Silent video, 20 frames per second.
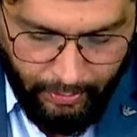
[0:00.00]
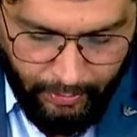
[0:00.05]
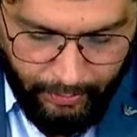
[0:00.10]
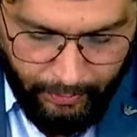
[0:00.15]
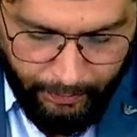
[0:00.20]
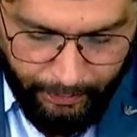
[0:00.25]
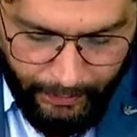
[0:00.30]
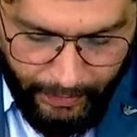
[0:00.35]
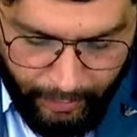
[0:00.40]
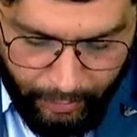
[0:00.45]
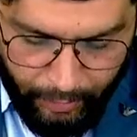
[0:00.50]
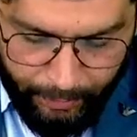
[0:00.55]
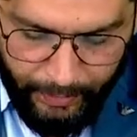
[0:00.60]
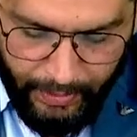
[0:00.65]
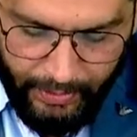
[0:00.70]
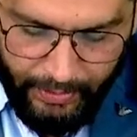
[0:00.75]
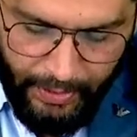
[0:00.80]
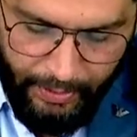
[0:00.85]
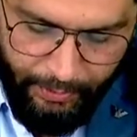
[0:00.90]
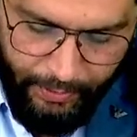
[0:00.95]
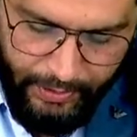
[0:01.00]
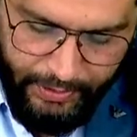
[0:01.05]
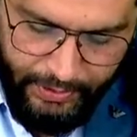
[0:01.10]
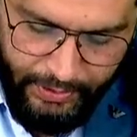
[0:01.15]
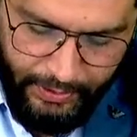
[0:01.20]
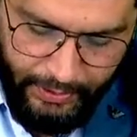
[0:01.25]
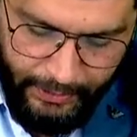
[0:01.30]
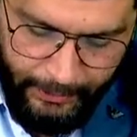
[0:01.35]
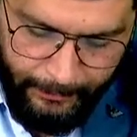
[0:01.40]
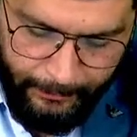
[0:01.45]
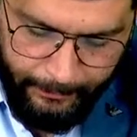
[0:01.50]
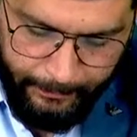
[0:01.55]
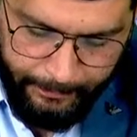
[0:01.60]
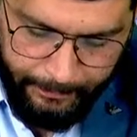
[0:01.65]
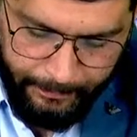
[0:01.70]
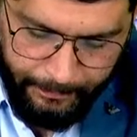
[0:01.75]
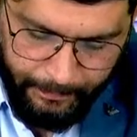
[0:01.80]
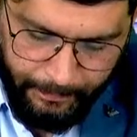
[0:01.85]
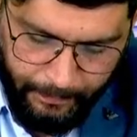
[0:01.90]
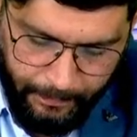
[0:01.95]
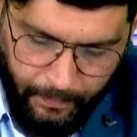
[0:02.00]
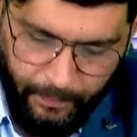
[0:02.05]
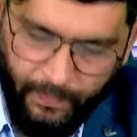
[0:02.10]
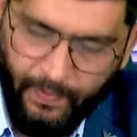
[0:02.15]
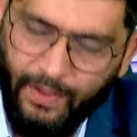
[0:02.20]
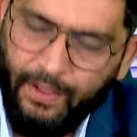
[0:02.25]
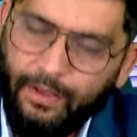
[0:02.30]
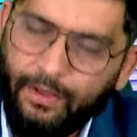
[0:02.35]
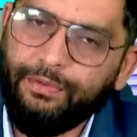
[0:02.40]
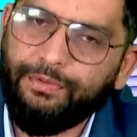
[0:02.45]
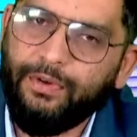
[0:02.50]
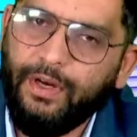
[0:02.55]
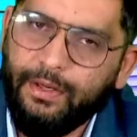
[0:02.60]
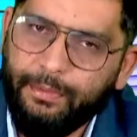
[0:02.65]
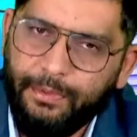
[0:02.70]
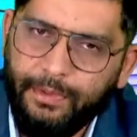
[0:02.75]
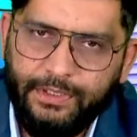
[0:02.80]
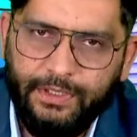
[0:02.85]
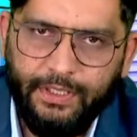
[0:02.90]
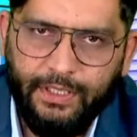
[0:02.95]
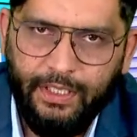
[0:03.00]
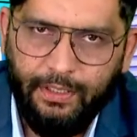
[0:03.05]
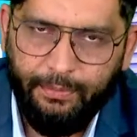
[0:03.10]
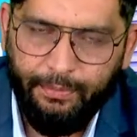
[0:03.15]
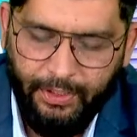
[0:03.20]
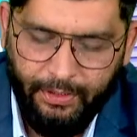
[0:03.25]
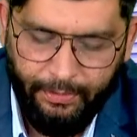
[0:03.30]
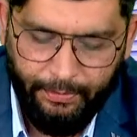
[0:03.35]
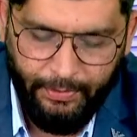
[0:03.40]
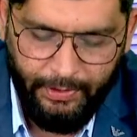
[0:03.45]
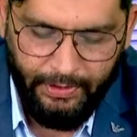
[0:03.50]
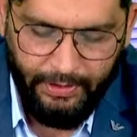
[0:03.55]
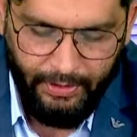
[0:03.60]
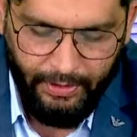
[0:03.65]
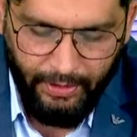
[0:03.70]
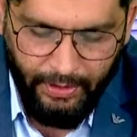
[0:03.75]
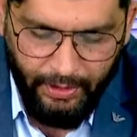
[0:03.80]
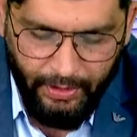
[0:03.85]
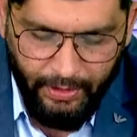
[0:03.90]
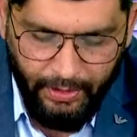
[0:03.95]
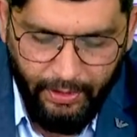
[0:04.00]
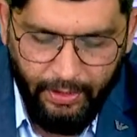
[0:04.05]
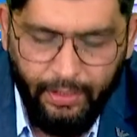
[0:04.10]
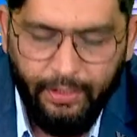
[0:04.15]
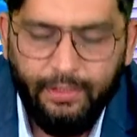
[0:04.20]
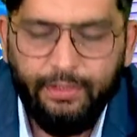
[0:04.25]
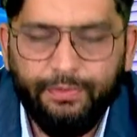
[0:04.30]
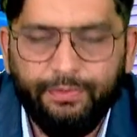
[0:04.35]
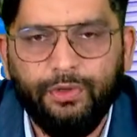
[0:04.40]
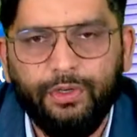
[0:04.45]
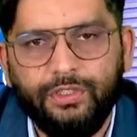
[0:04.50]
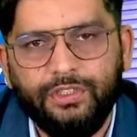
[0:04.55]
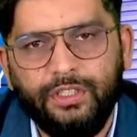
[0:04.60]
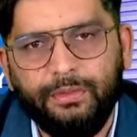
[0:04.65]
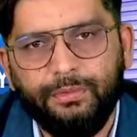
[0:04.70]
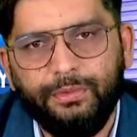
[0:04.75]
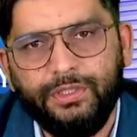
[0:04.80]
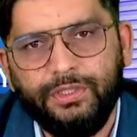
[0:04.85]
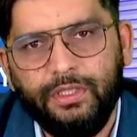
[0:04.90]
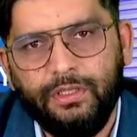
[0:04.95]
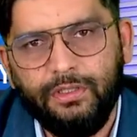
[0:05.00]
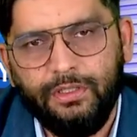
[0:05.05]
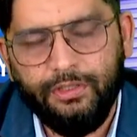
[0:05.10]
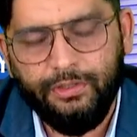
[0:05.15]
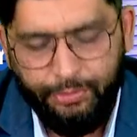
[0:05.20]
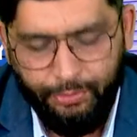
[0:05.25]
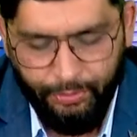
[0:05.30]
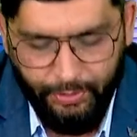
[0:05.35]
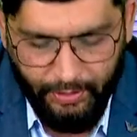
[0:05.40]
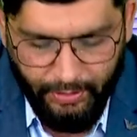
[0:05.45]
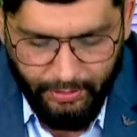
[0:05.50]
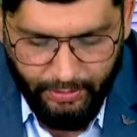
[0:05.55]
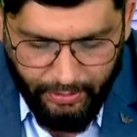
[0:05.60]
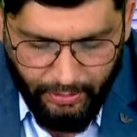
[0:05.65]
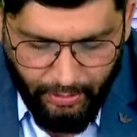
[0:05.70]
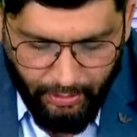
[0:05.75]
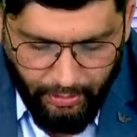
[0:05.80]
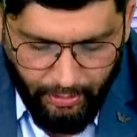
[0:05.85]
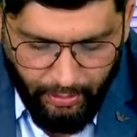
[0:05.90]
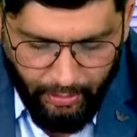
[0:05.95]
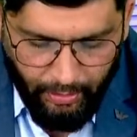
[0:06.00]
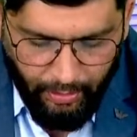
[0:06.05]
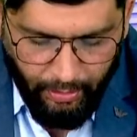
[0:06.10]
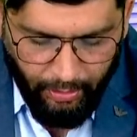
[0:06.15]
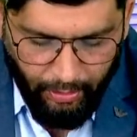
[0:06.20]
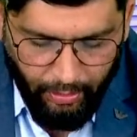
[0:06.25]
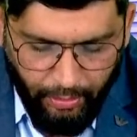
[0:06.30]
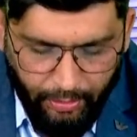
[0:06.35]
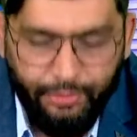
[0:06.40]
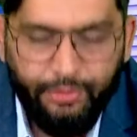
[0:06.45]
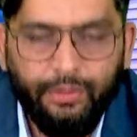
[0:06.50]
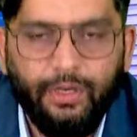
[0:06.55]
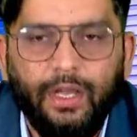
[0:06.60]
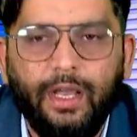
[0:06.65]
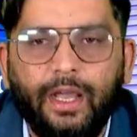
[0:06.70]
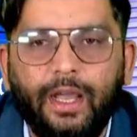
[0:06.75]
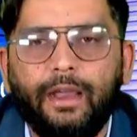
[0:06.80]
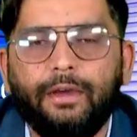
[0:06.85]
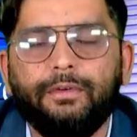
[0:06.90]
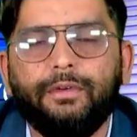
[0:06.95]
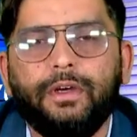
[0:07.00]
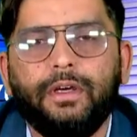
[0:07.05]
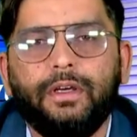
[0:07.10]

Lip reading: microbial diversity, pharmaceutical microbiology. Here in the 4th semester, the students also have